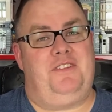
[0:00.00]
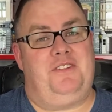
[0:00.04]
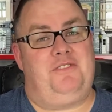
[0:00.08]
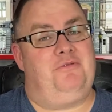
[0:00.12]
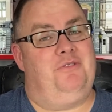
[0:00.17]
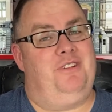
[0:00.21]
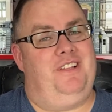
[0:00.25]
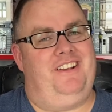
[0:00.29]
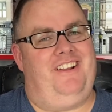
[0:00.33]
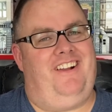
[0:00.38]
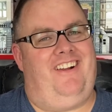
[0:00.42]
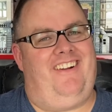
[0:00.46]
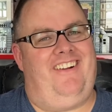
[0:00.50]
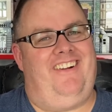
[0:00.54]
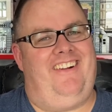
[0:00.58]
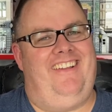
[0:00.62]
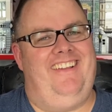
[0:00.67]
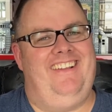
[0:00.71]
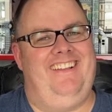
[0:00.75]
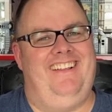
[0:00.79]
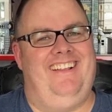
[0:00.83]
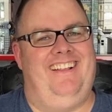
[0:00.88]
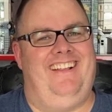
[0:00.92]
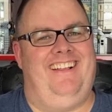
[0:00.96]
It's really hard,
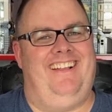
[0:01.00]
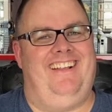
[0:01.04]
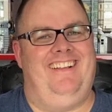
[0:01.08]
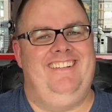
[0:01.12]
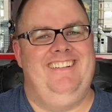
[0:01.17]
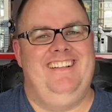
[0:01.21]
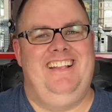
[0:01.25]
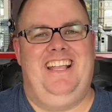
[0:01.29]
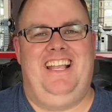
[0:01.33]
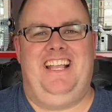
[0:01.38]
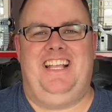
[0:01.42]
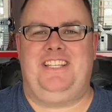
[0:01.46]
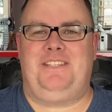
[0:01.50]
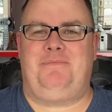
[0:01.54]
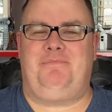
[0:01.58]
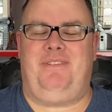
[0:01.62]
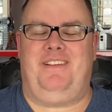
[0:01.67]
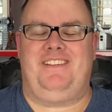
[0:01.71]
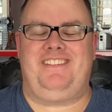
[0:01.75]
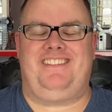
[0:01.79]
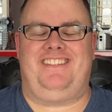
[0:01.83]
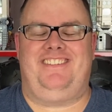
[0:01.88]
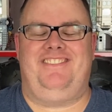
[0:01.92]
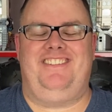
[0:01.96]

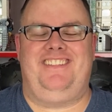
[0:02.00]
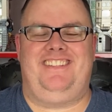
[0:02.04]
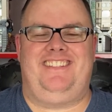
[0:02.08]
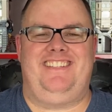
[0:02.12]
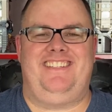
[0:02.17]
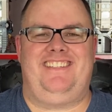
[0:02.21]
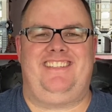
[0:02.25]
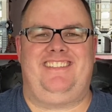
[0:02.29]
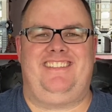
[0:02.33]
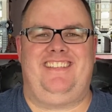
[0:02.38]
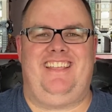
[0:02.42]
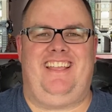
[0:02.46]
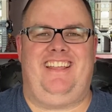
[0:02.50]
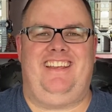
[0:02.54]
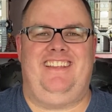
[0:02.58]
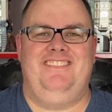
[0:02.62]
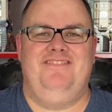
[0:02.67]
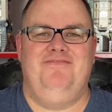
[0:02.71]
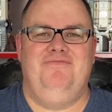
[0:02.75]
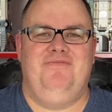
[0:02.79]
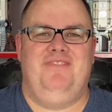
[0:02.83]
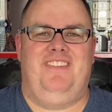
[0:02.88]
especially with this set.